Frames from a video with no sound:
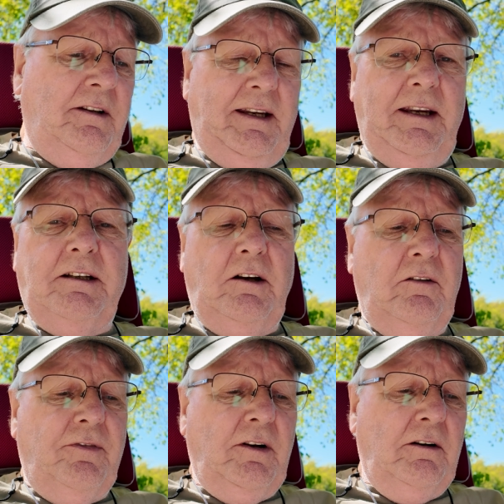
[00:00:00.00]
the
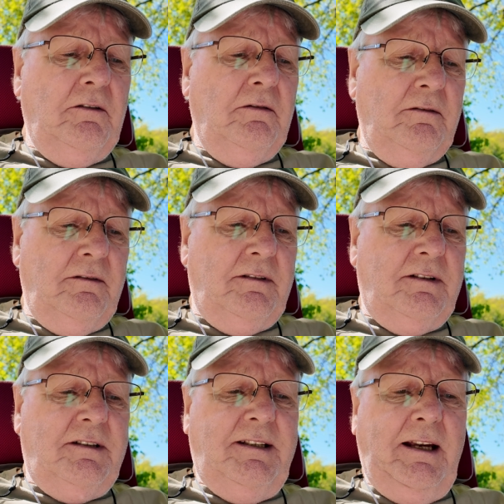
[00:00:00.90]
Ecoflow
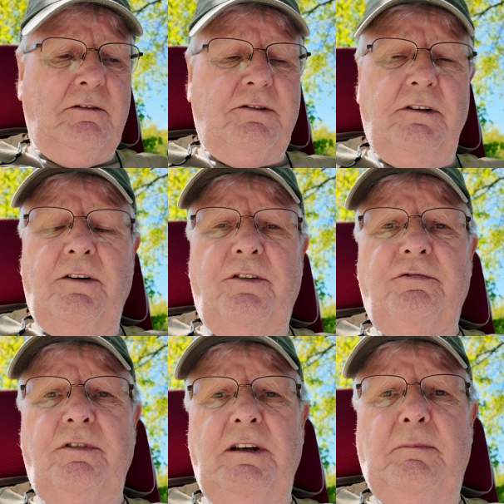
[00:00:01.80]
Delta
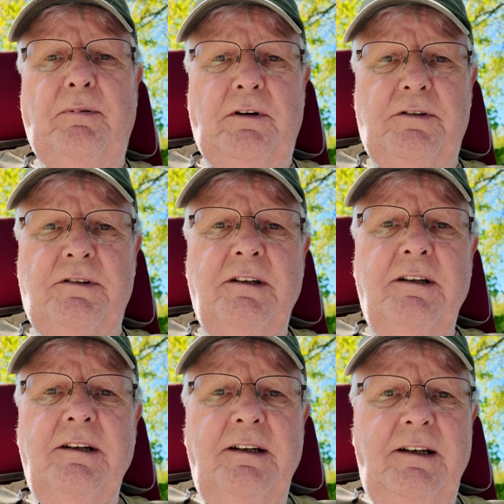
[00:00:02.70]
3 Plus
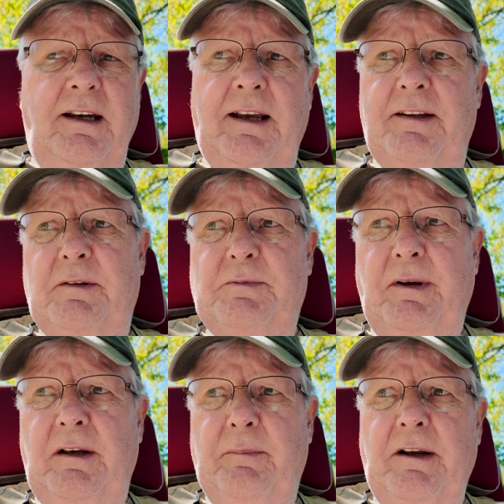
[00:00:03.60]
and the
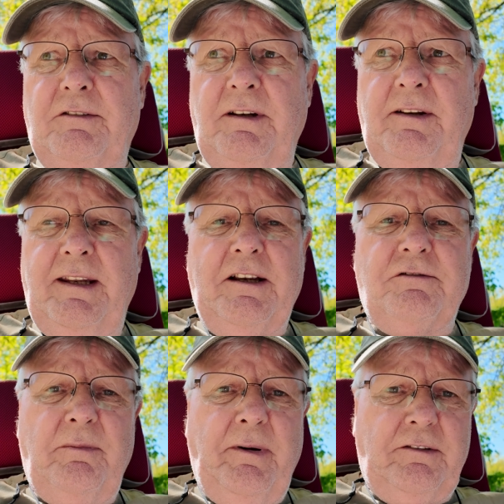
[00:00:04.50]
spare battery and the
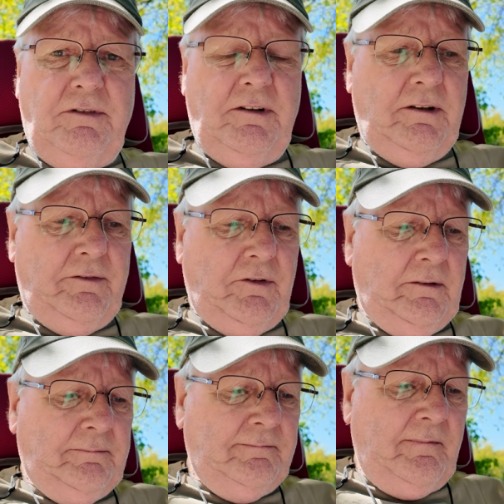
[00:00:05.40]
extra battery that I've
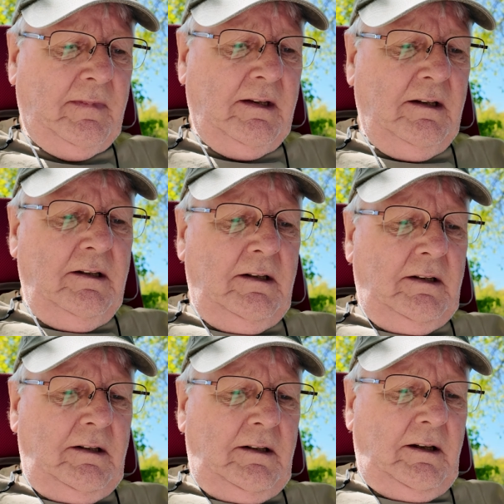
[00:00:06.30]
got.
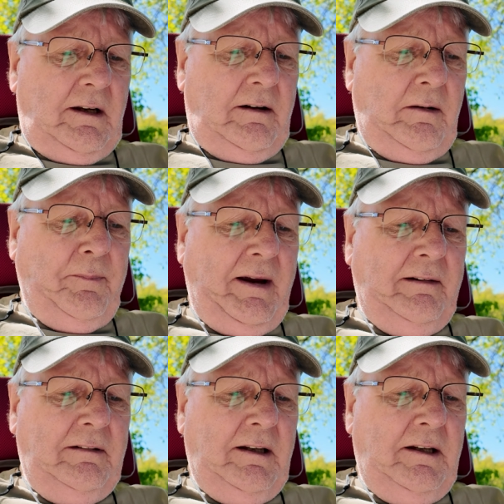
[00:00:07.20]

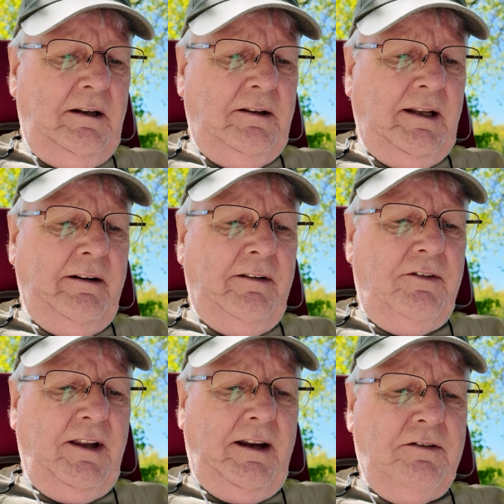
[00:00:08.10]
Apparently they're
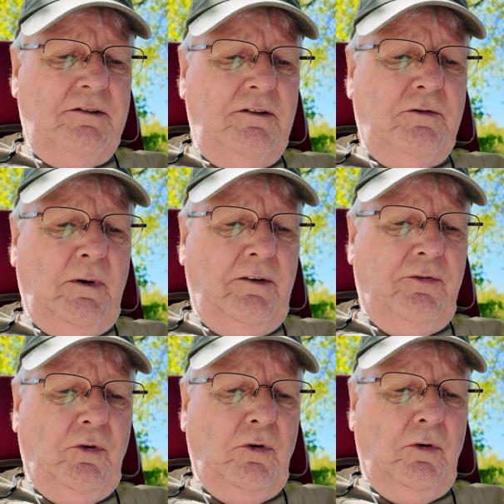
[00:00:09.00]

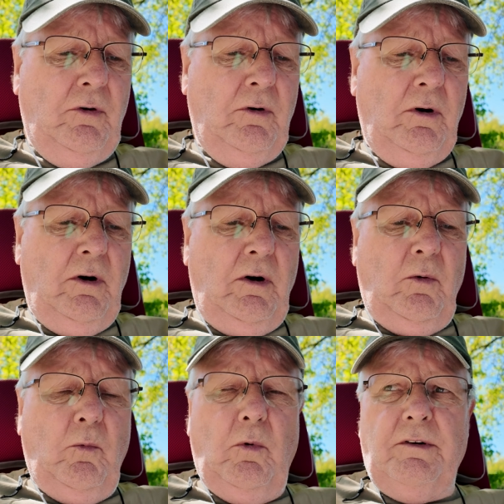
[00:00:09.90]
1024
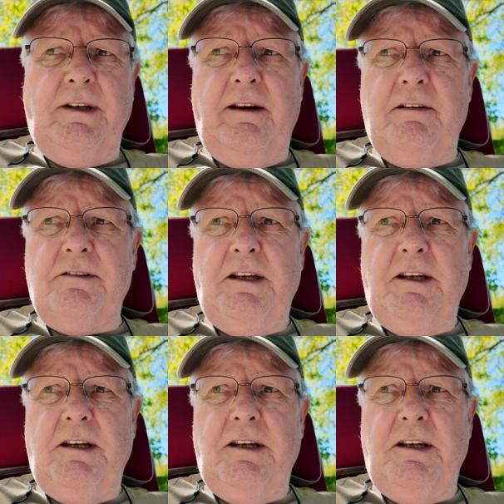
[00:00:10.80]
watt hours